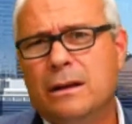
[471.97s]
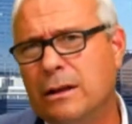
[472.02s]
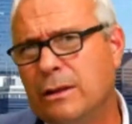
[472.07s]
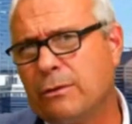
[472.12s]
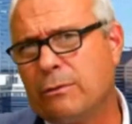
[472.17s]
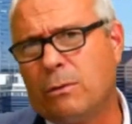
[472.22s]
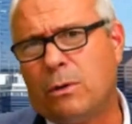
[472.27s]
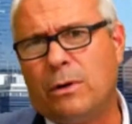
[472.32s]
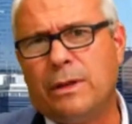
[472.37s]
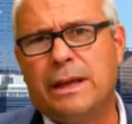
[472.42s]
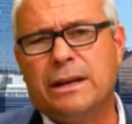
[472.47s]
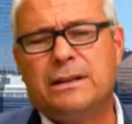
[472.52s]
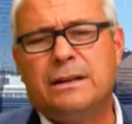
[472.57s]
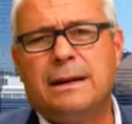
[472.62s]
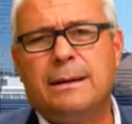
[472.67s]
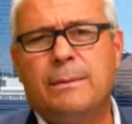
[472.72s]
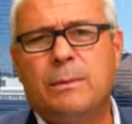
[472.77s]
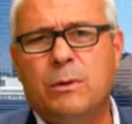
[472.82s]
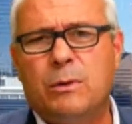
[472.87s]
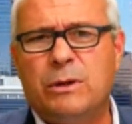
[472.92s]
through all that
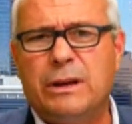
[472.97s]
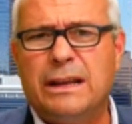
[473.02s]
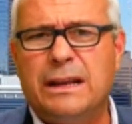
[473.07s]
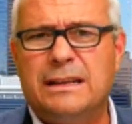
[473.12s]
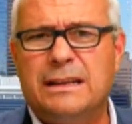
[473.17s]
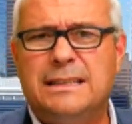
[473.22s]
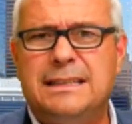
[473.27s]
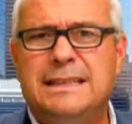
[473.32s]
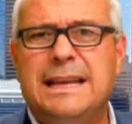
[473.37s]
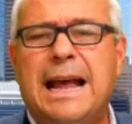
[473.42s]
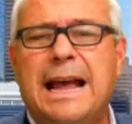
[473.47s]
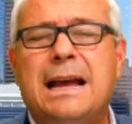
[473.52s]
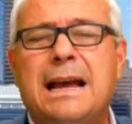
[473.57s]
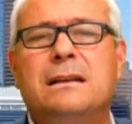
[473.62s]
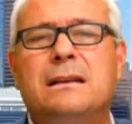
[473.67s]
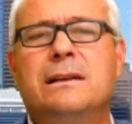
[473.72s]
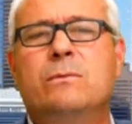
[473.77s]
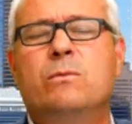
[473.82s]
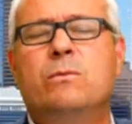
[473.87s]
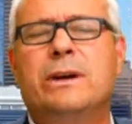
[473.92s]
time about exactly
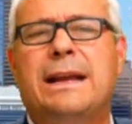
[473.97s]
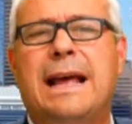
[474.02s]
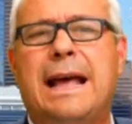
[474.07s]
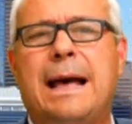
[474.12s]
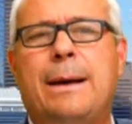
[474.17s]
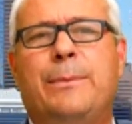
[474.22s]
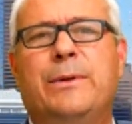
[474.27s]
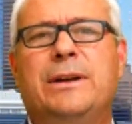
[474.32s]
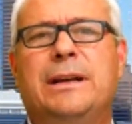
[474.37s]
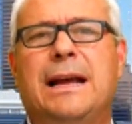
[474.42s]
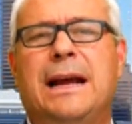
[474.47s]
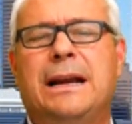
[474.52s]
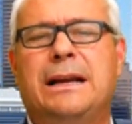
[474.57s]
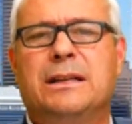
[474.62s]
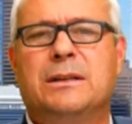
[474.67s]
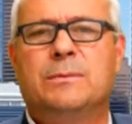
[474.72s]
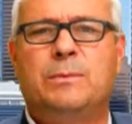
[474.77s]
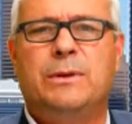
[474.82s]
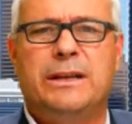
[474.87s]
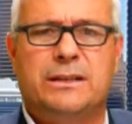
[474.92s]
what happened at
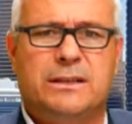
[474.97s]
his place.